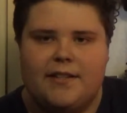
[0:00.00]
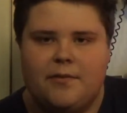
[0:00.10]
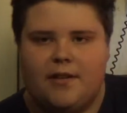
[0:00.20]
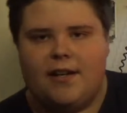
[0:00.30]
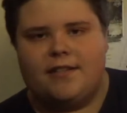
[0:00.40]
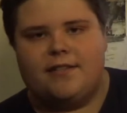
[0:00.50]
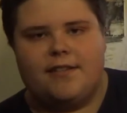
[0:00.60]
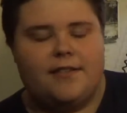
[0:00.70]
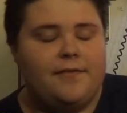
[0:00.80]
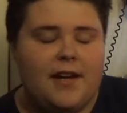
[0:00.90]
That's what causes
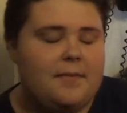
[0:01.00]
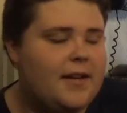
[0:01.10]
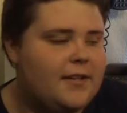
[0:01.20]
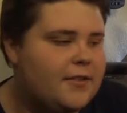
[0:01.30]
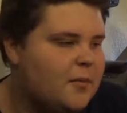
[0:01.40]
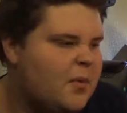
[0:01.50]
it to vibrate, and it's a